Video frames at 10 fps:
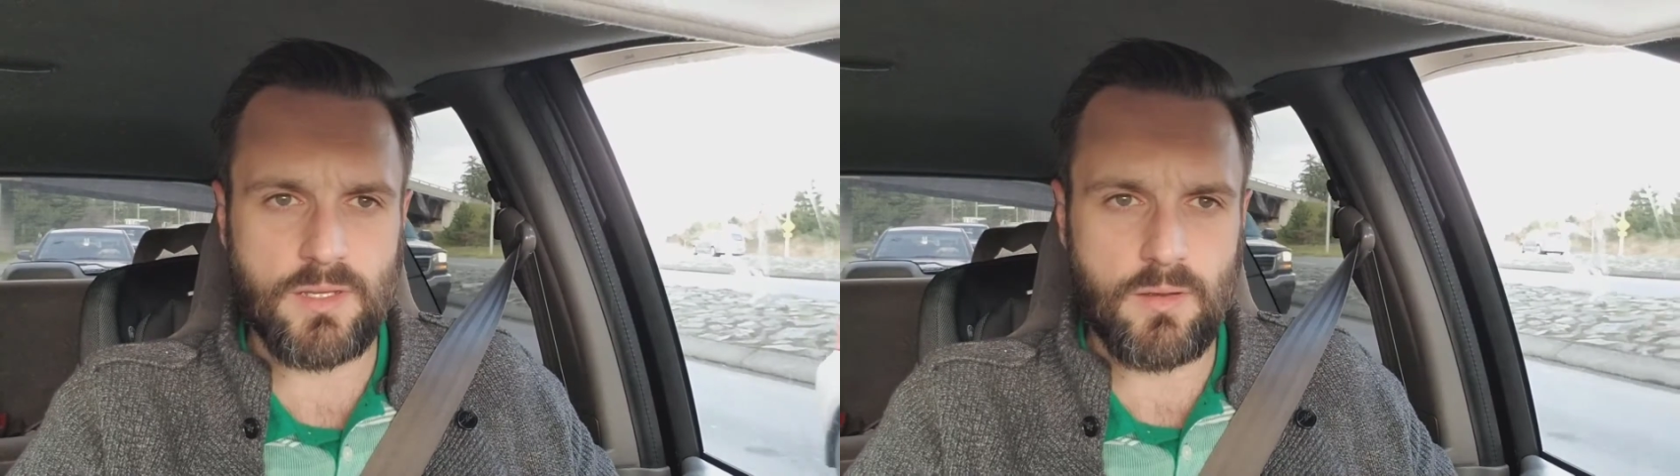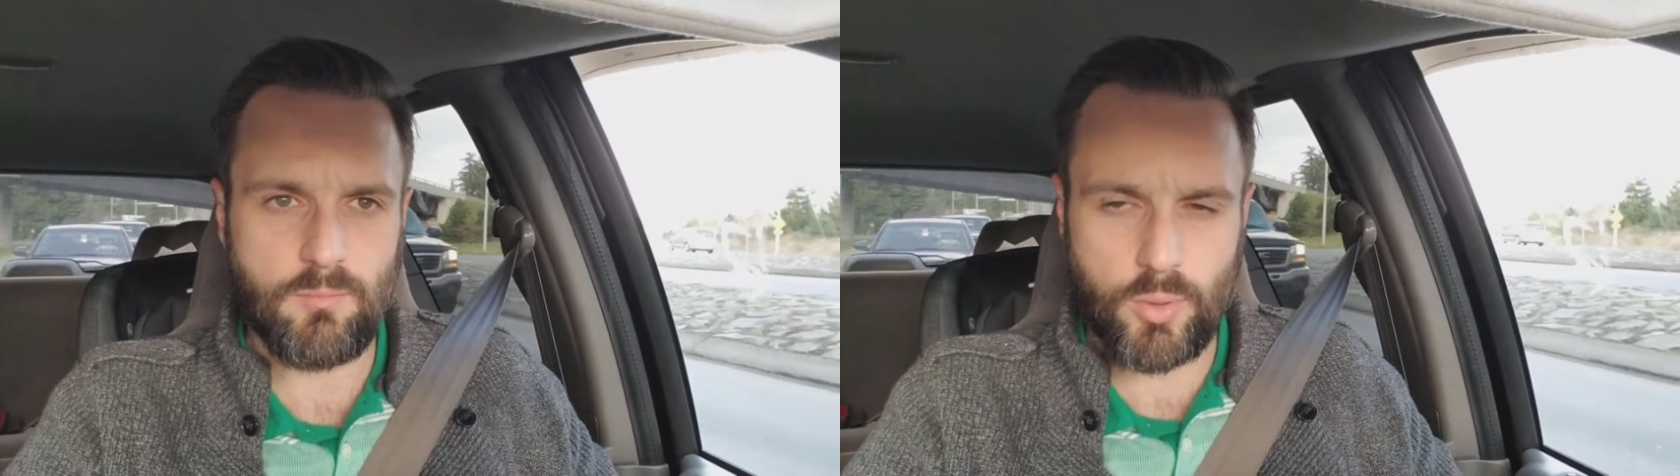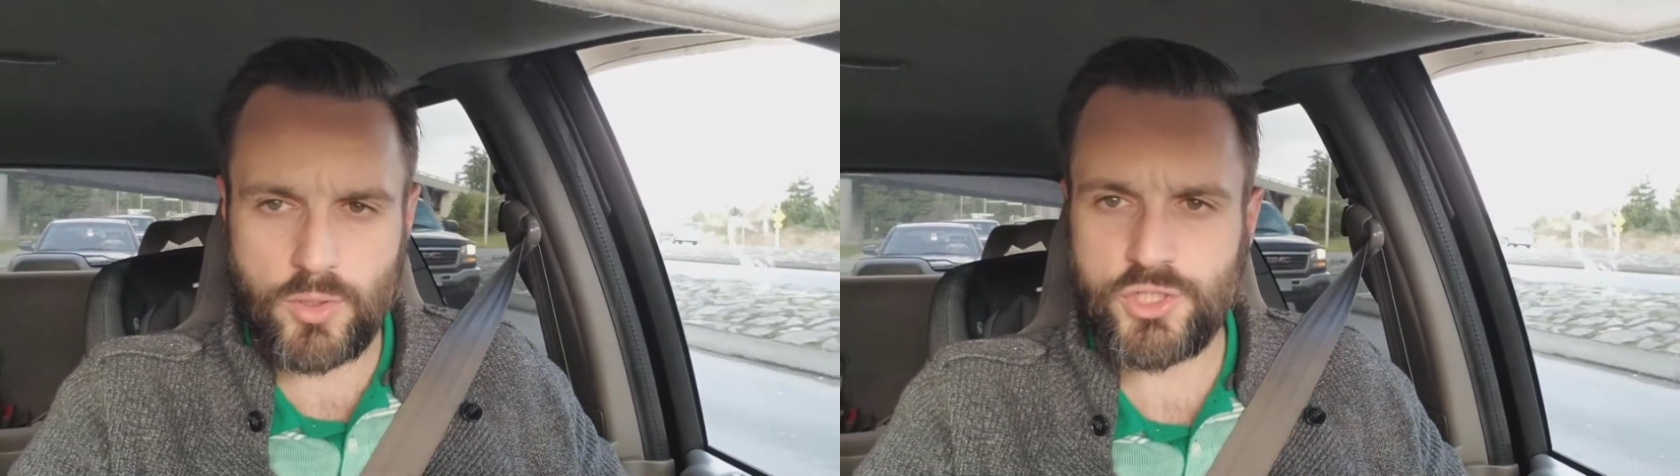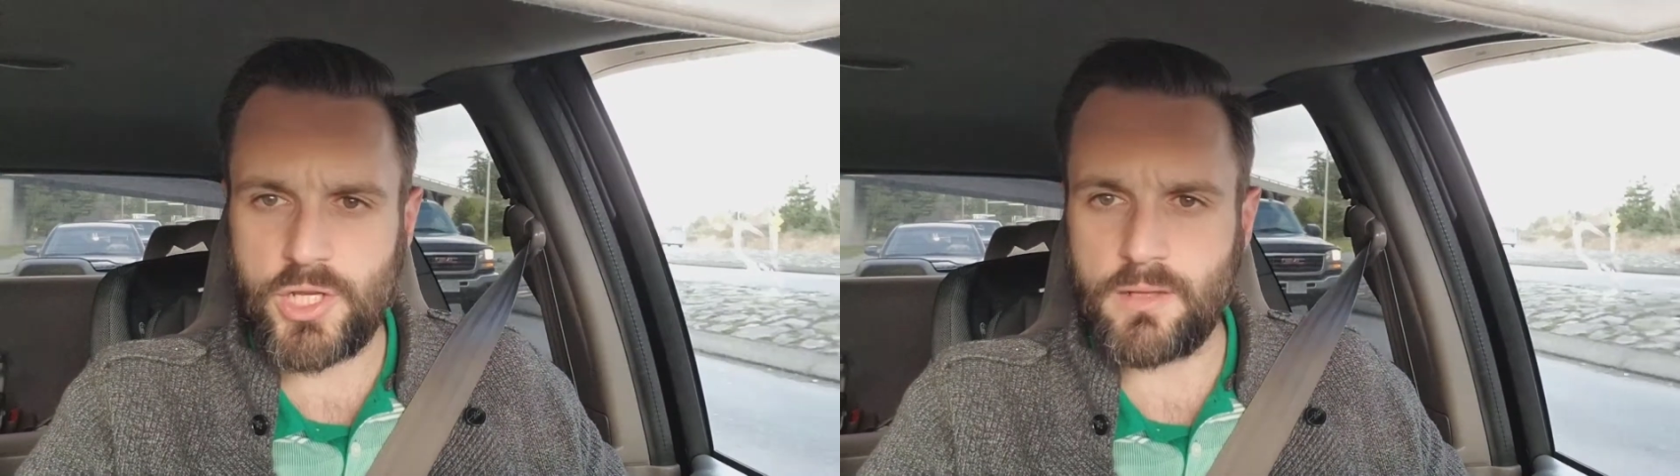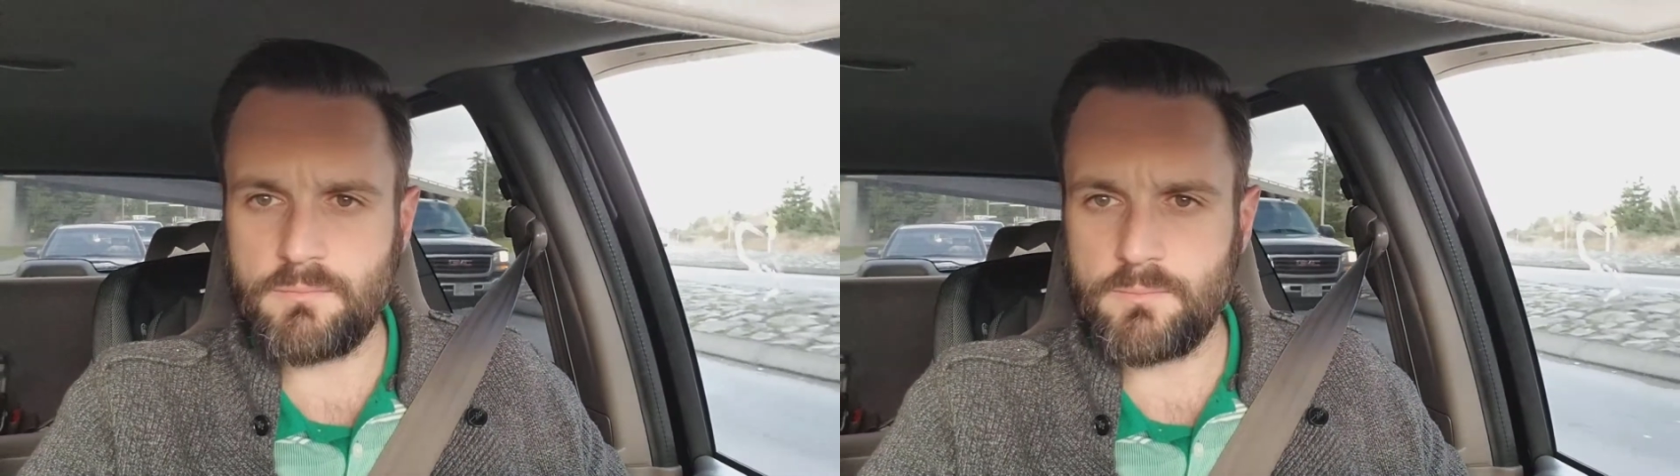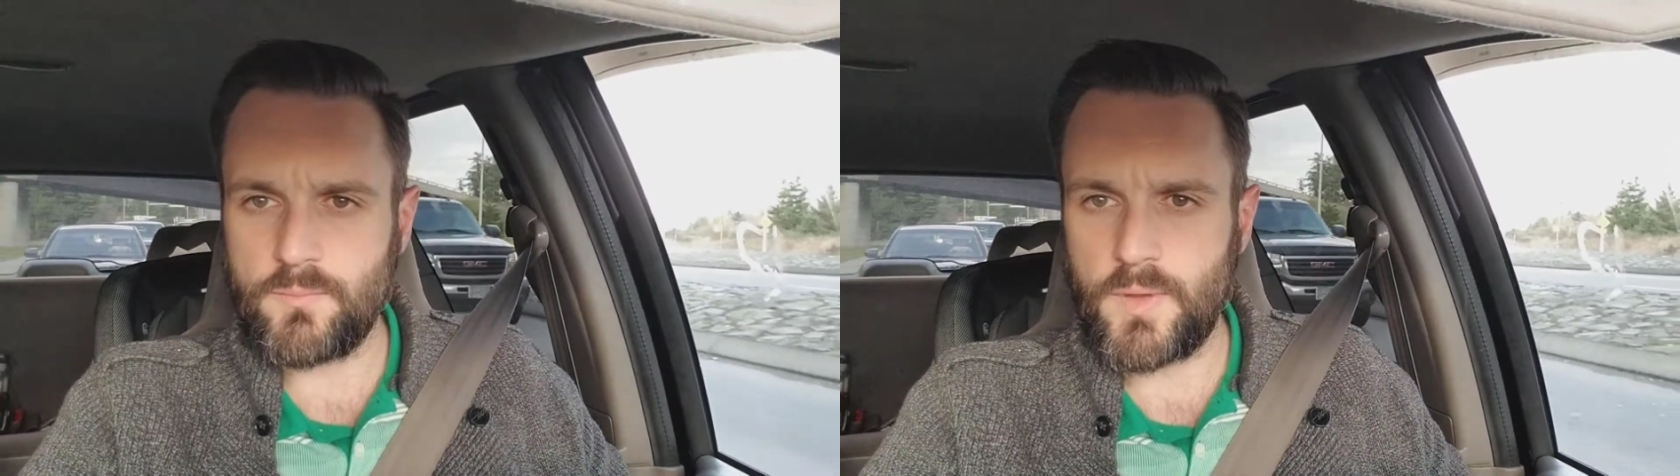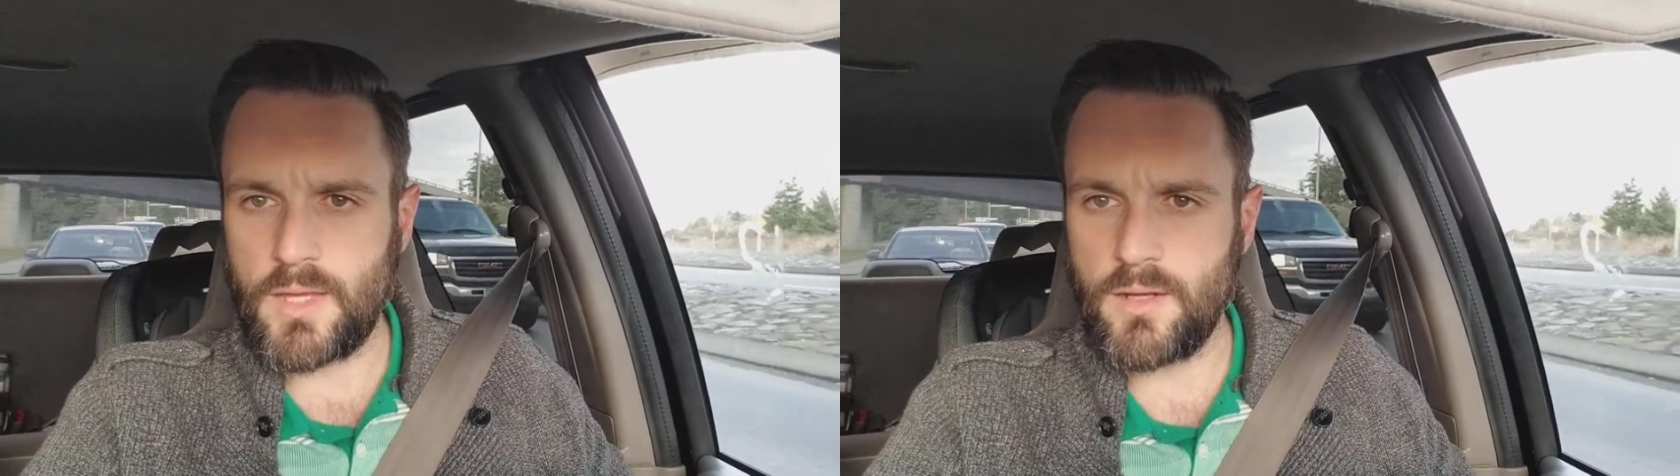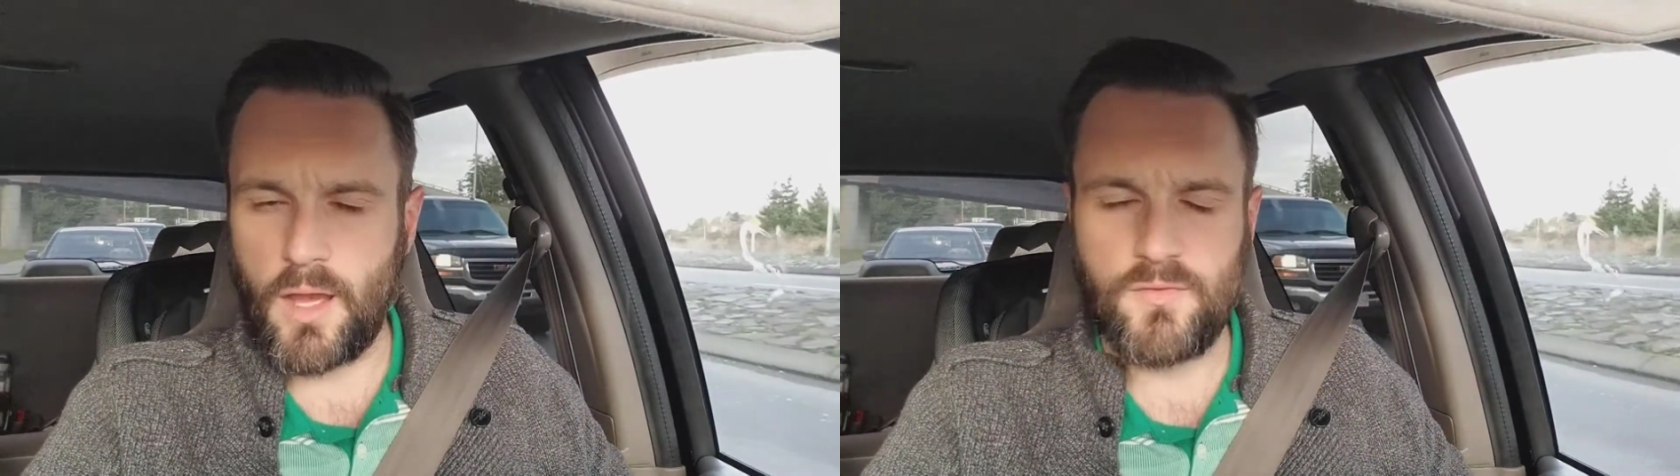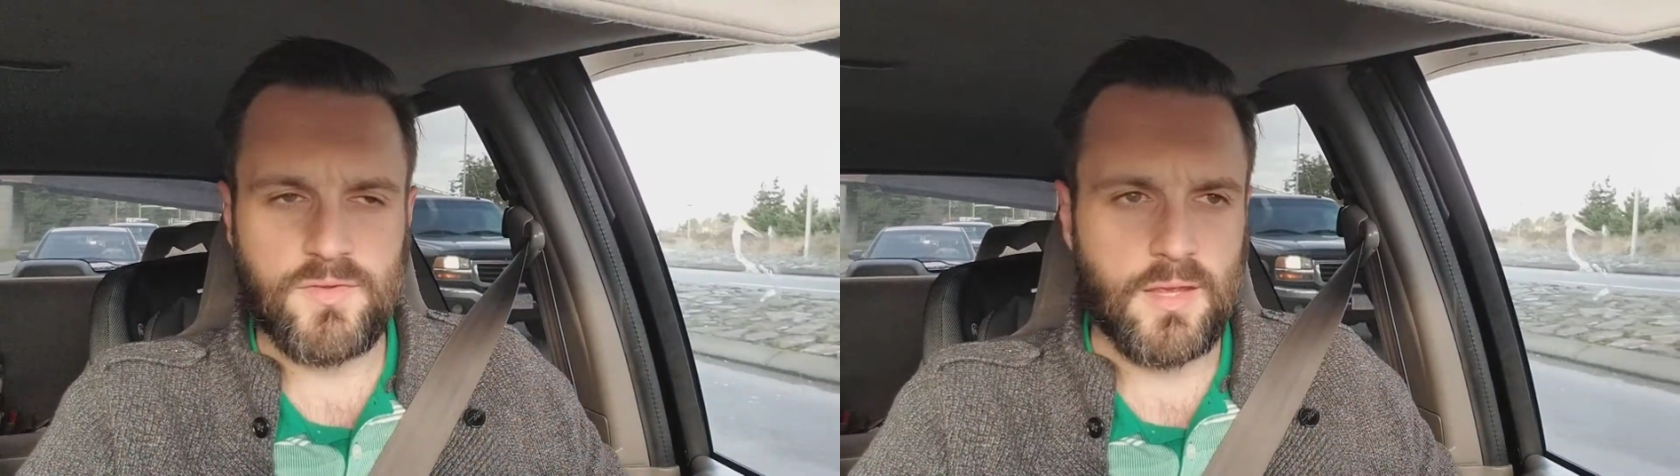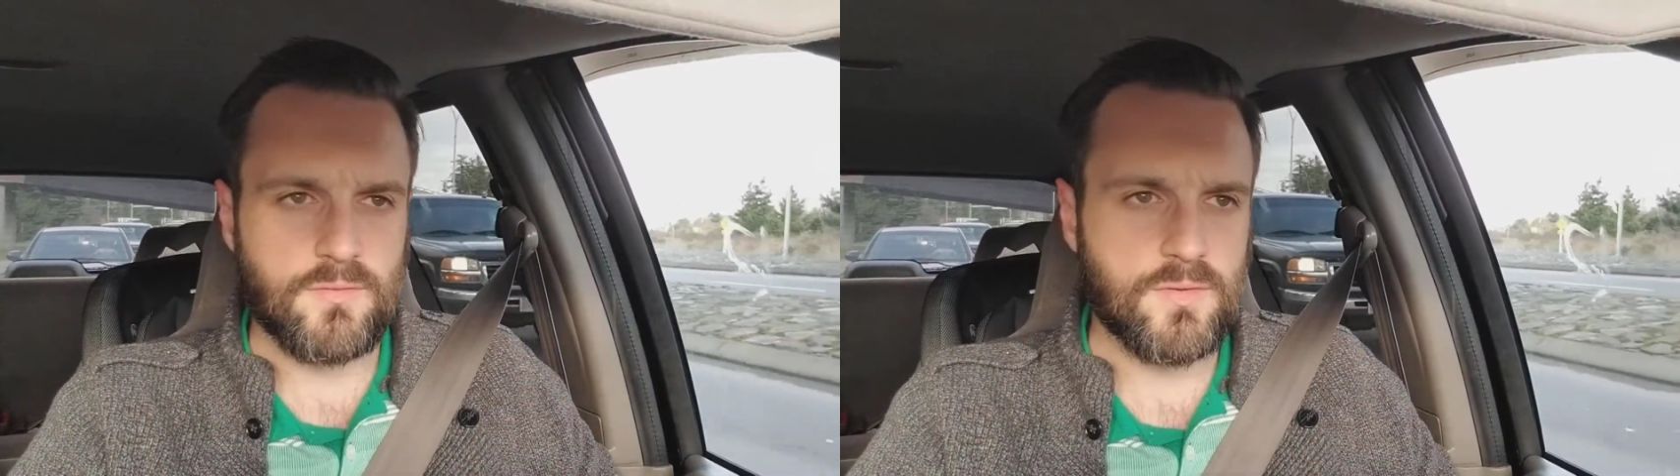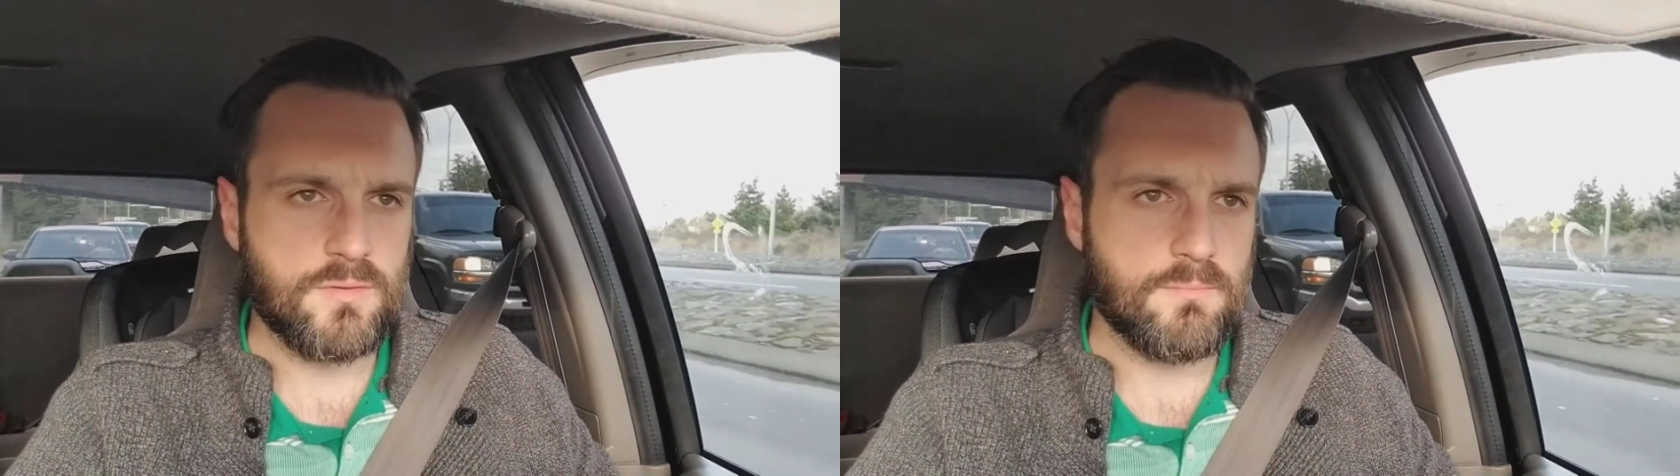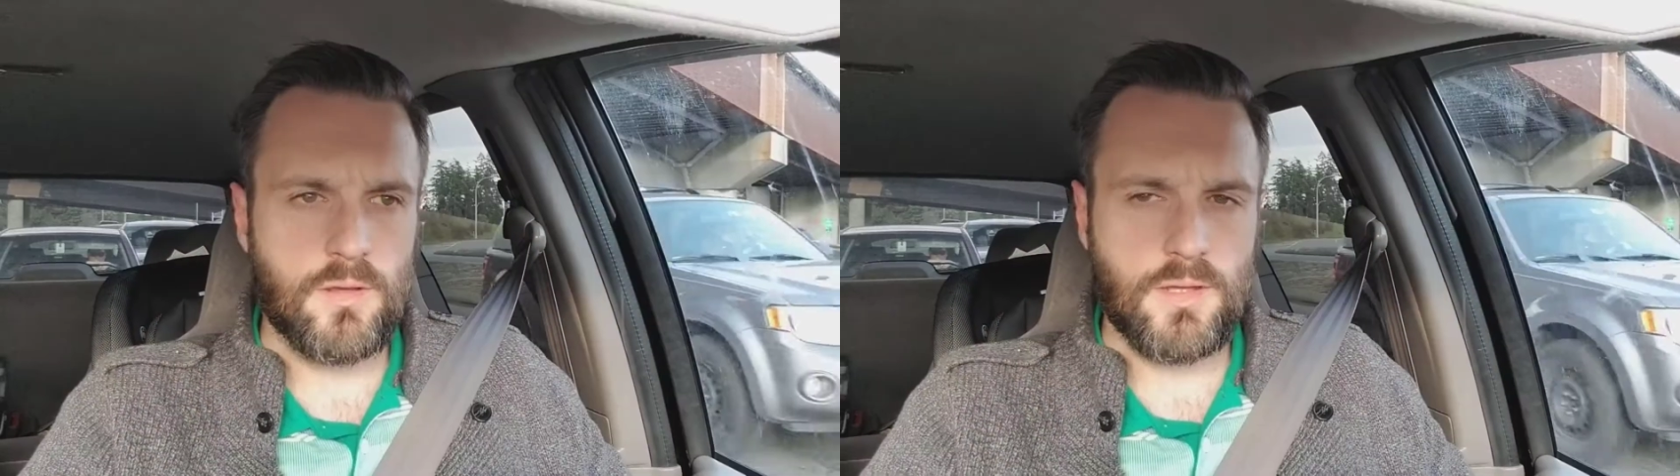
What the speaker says: bullshit and nonsense.